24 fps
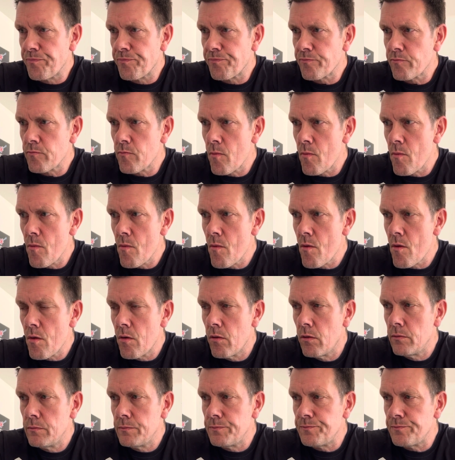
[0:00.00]

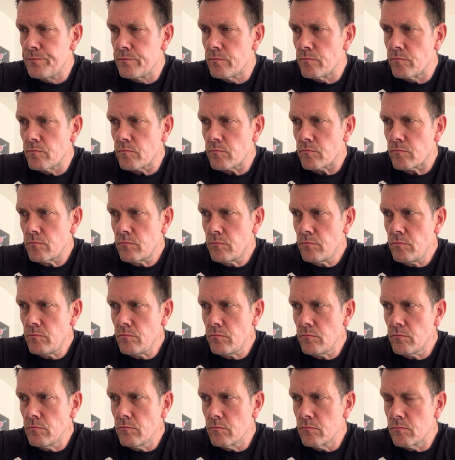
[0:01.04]

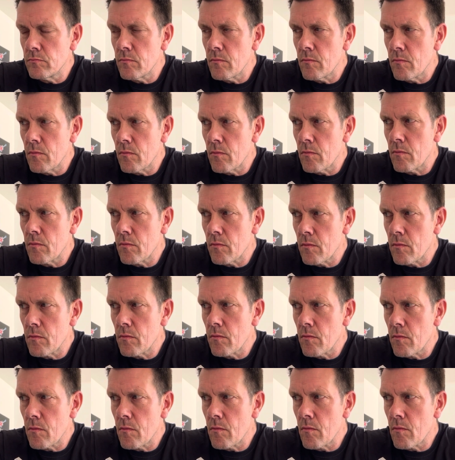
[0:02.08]

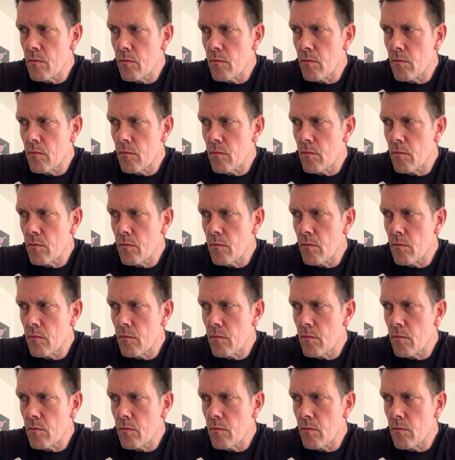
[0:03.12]
Nobody speaks.